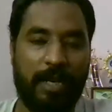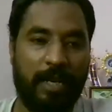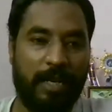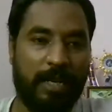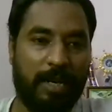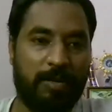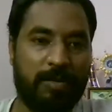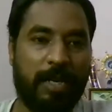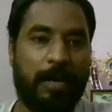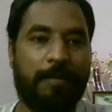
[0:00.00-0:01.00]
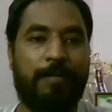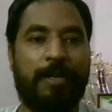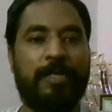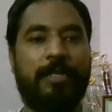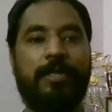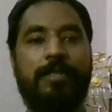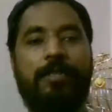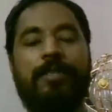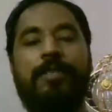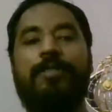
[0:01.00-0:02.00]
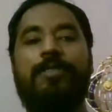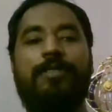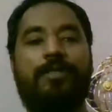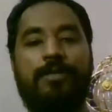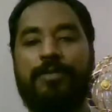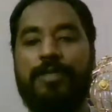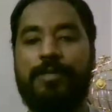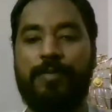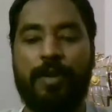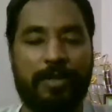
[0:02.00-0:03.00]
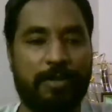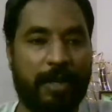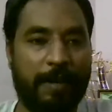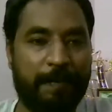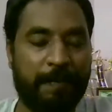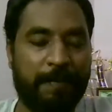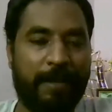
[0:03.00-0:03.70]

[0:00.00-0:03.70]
any doubts, I'm present here in order to respond to them